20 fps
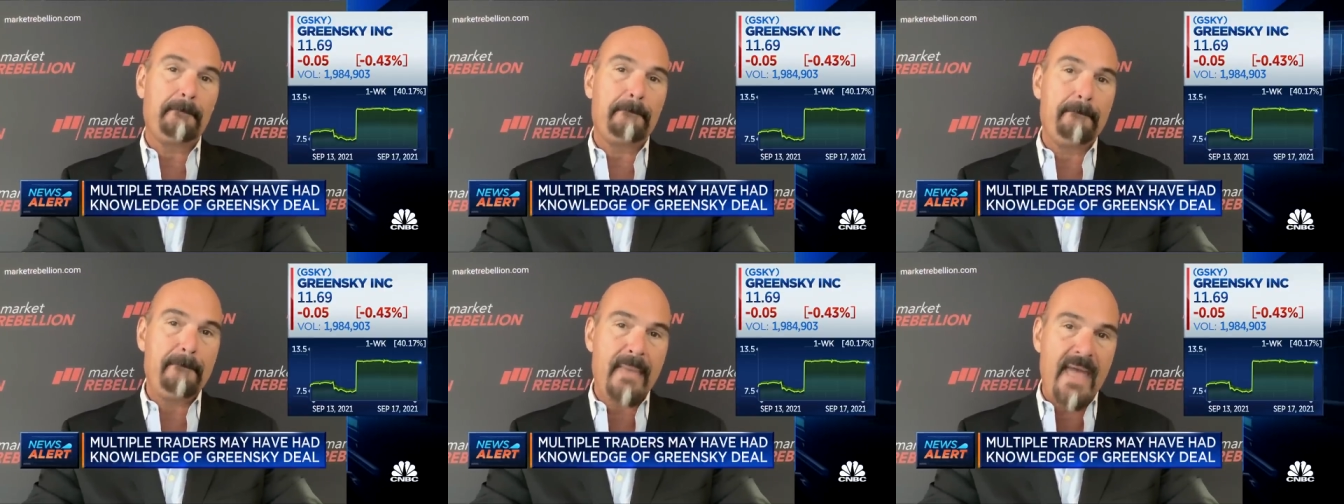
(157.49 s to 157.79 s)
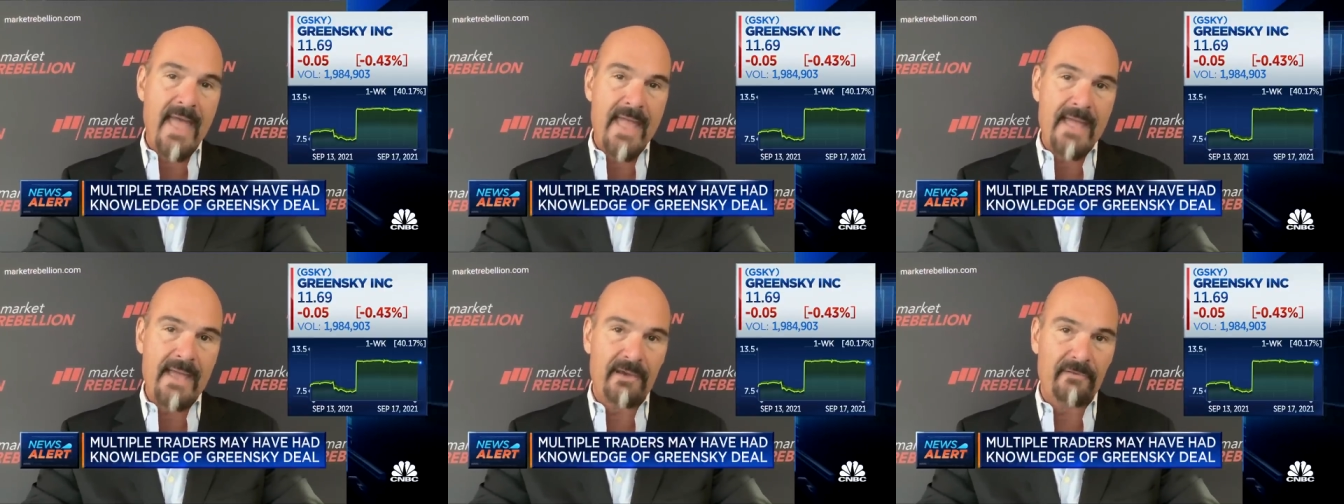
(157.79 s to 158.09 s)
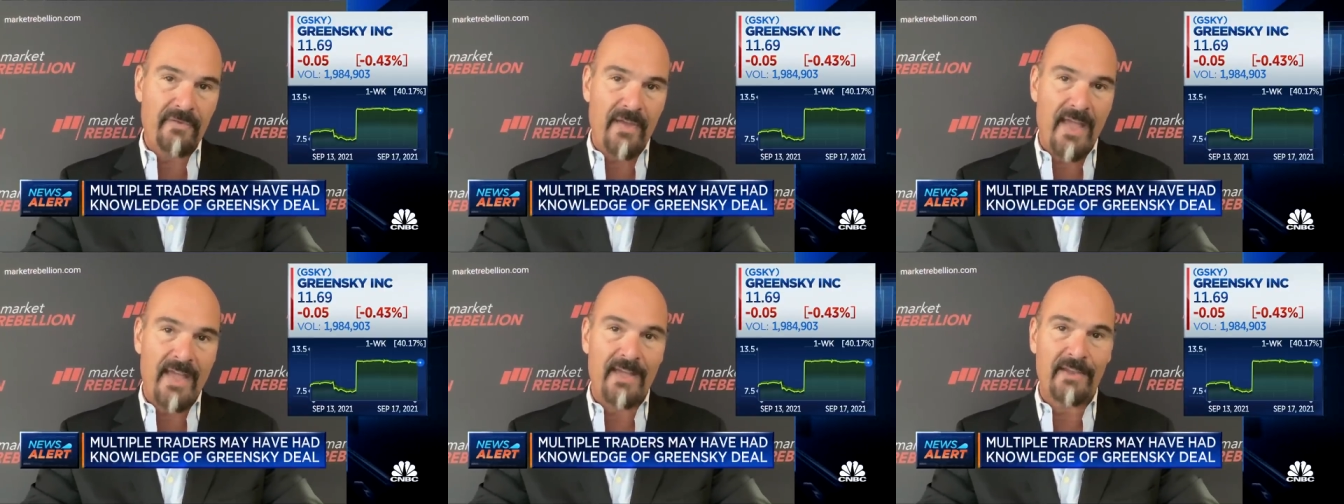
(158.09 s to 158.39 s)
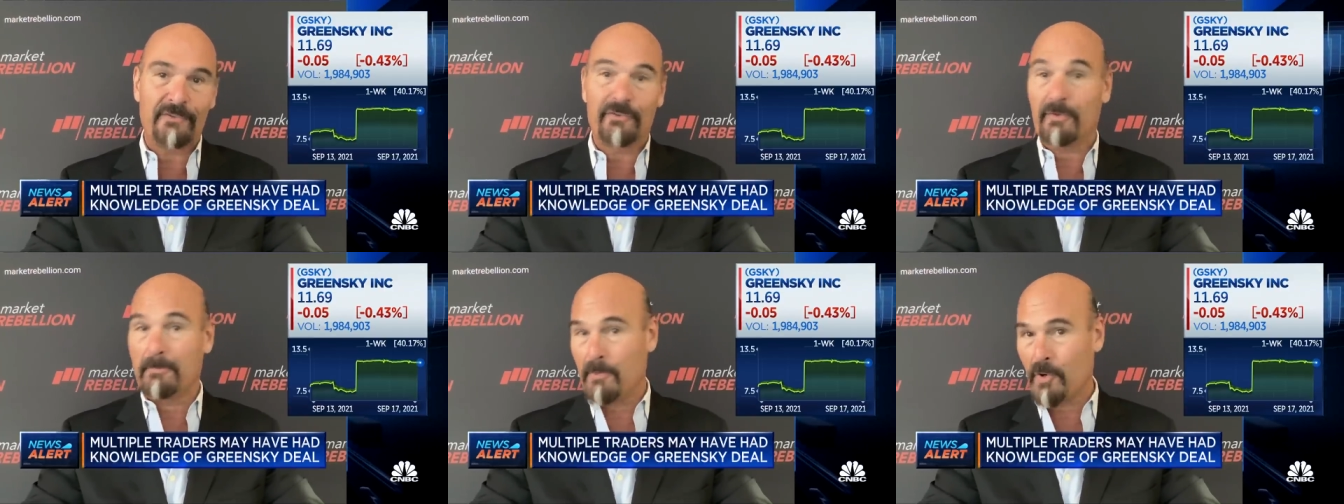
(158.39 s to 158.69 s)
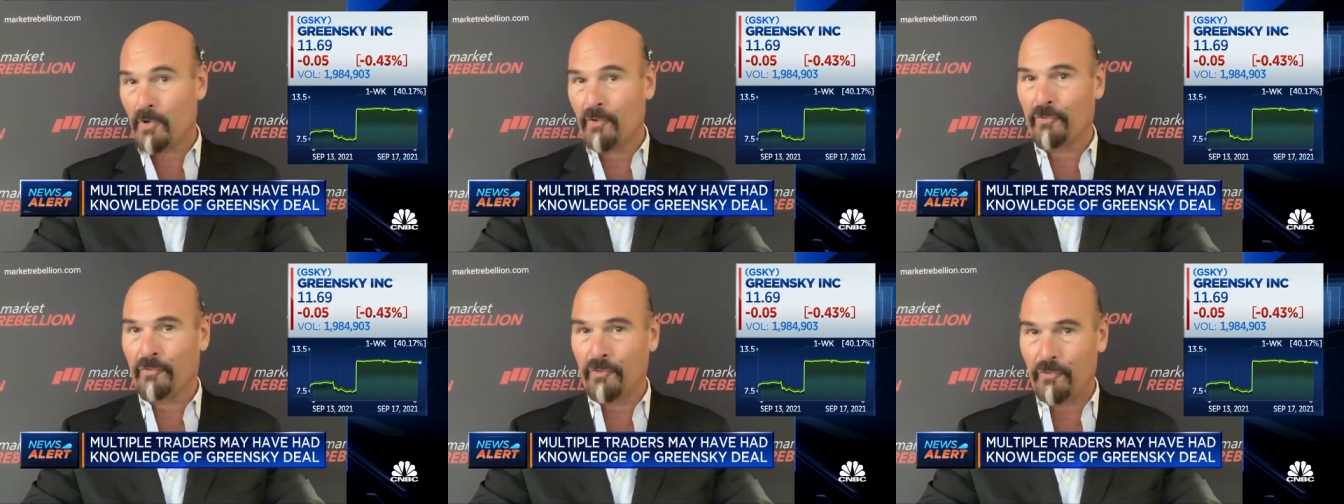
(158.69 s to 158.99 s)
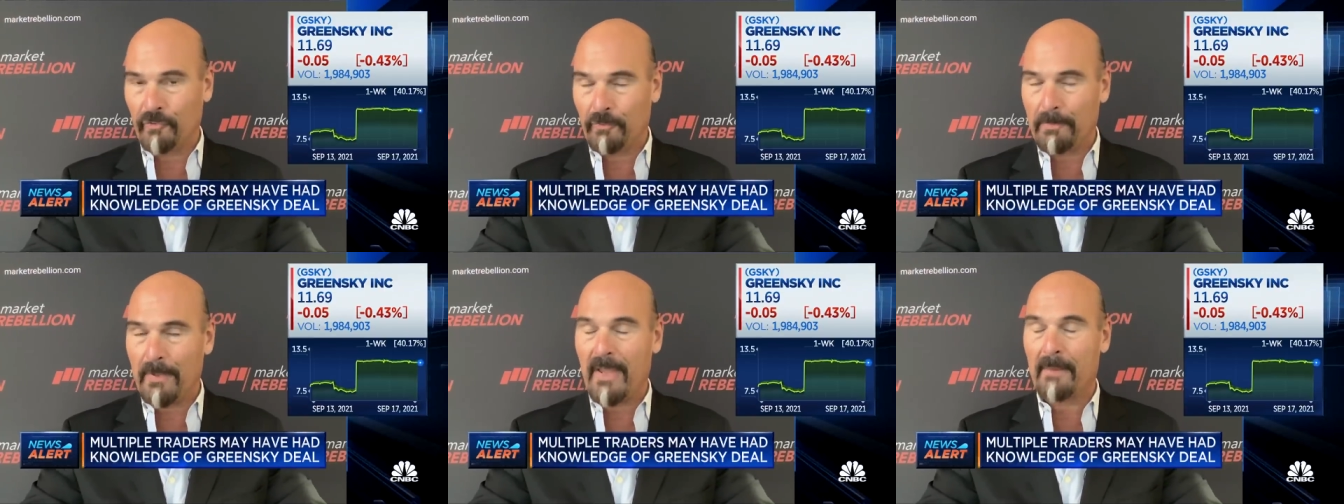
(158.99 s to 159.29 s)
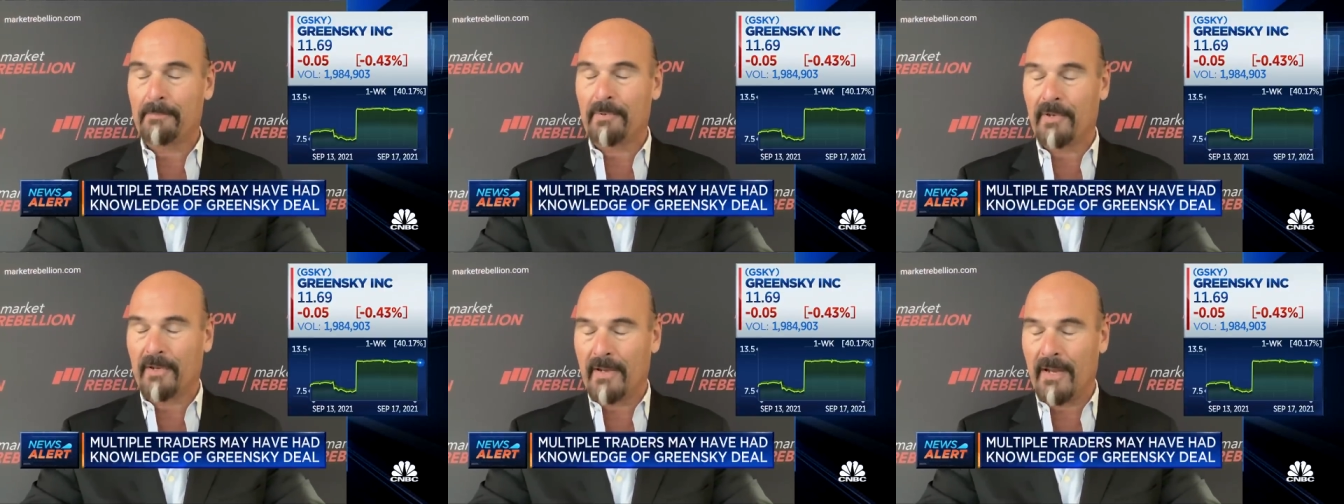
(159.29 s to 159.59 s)
may have had tomorrow's
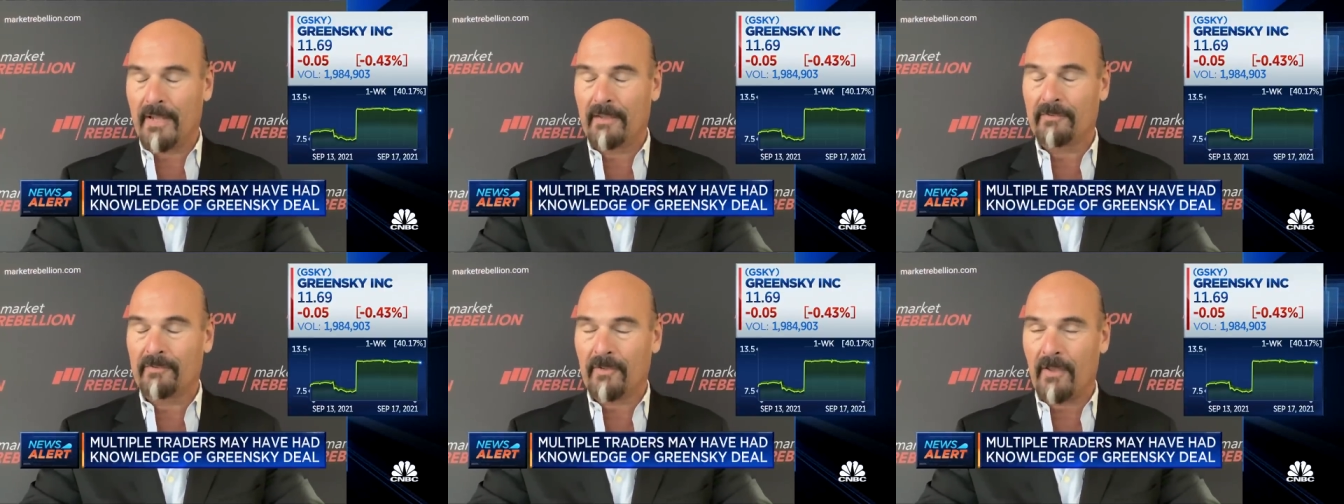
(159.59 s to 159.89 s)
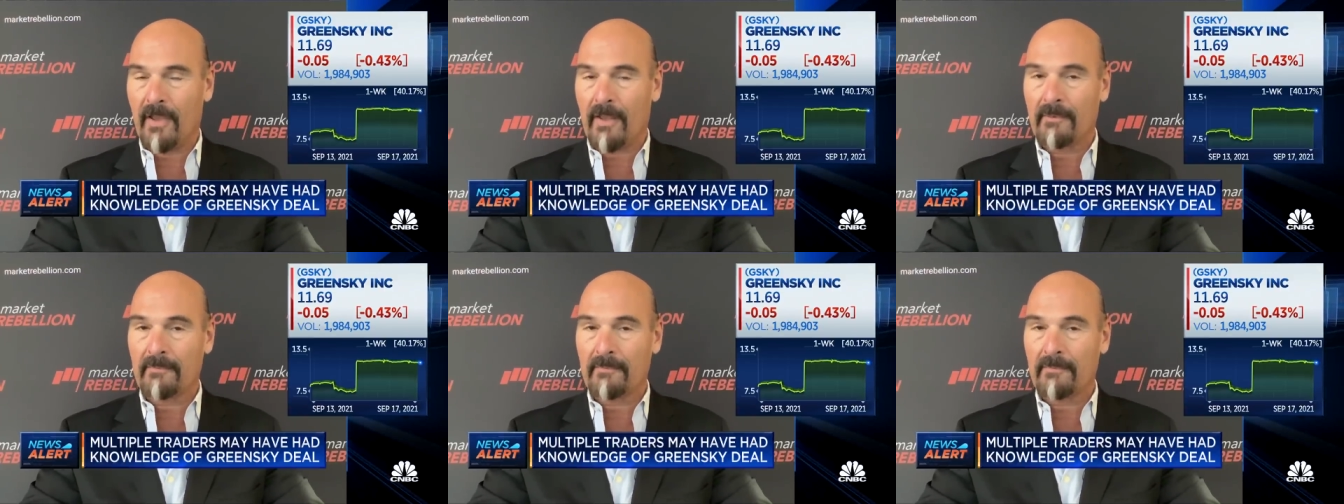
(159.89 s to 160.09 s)
newspaper today. Scott.